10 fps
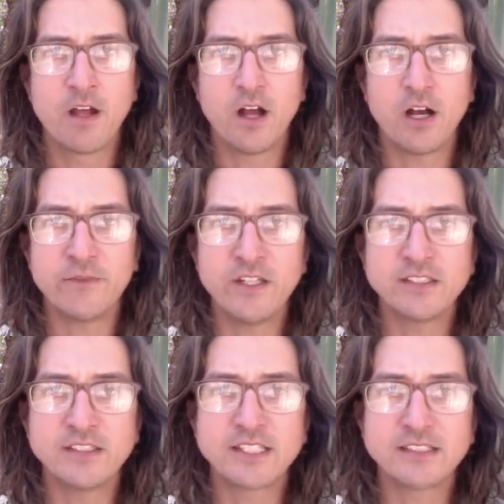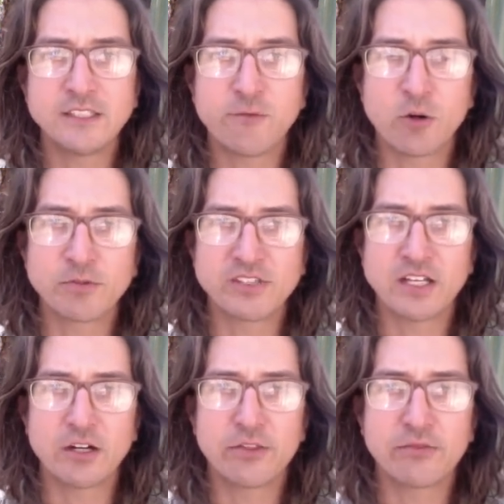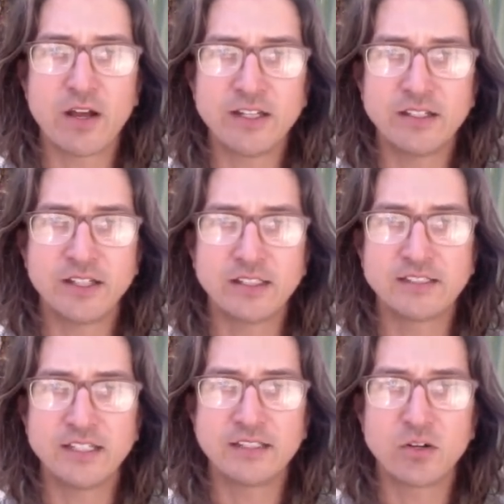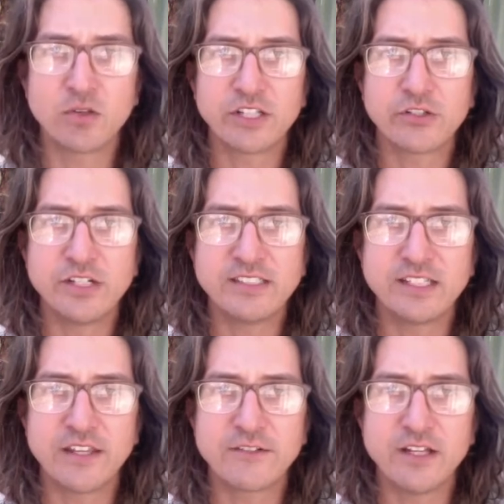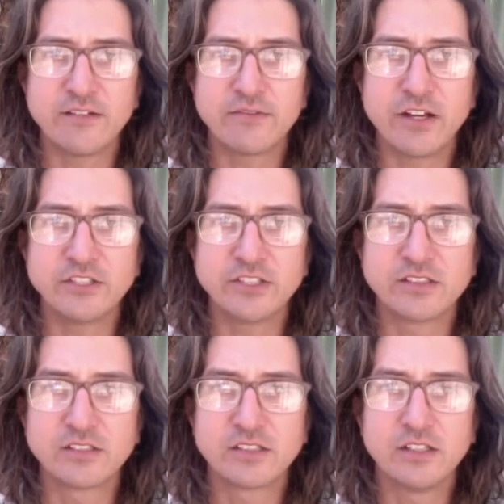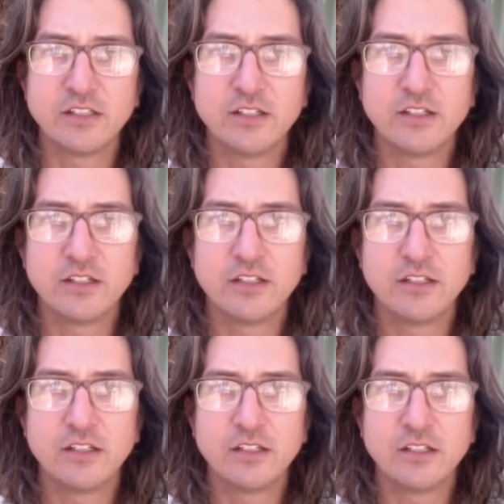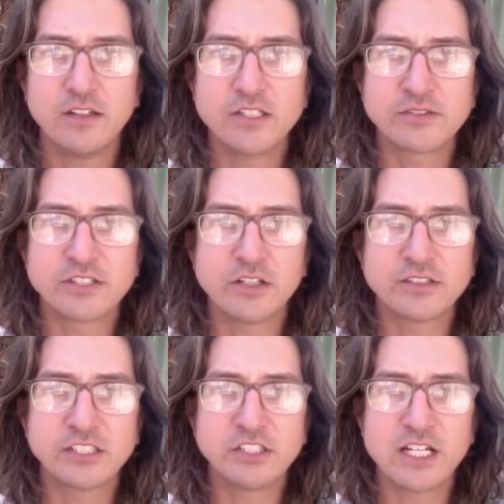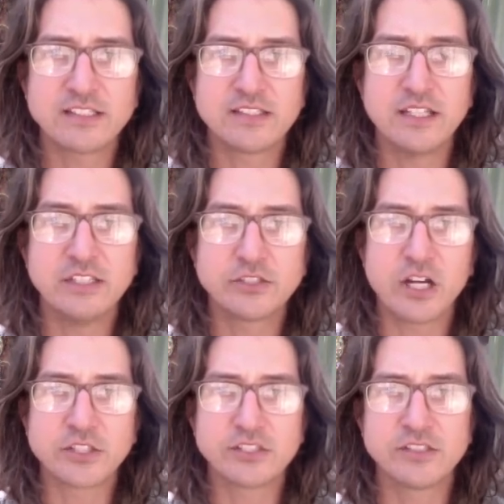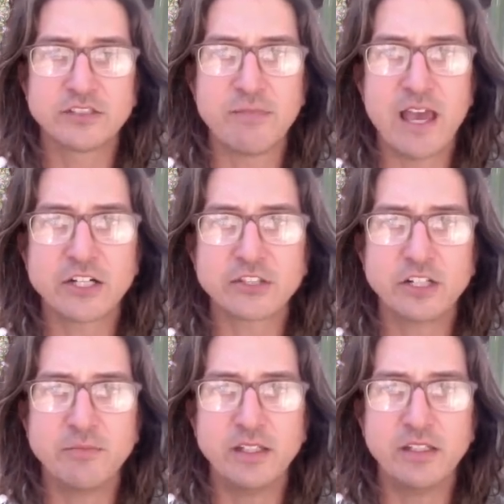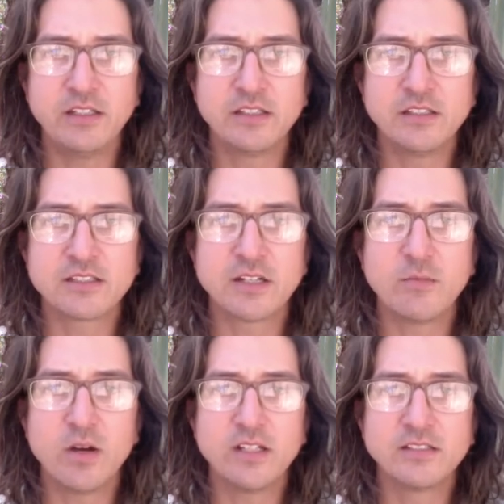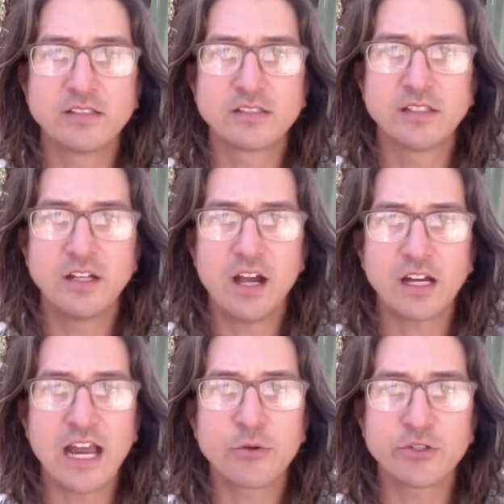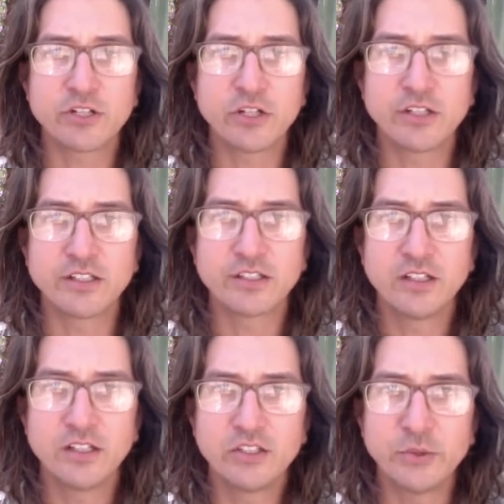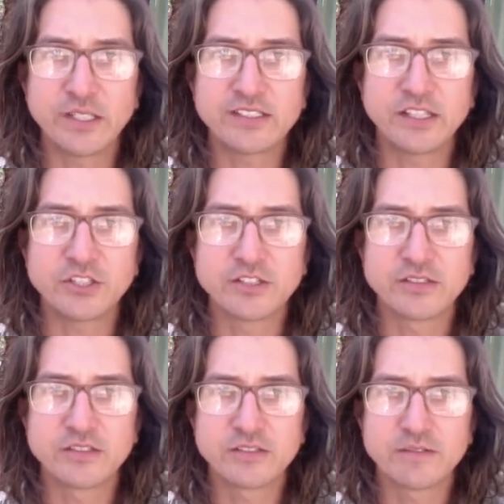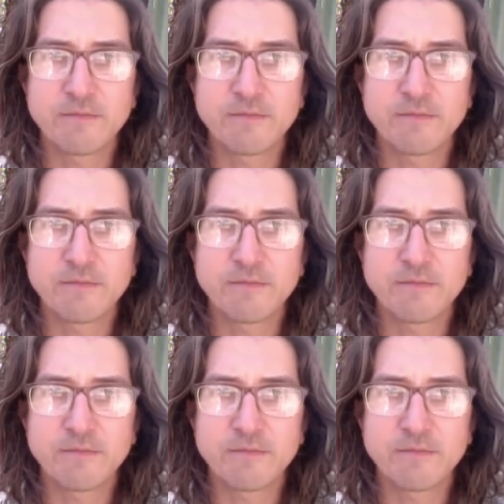Of these, 64% are threatened, extinct, or decreasing in their native ranges. These results suggest that introductions may actually be, in some ways, a countercurrent to extinctions.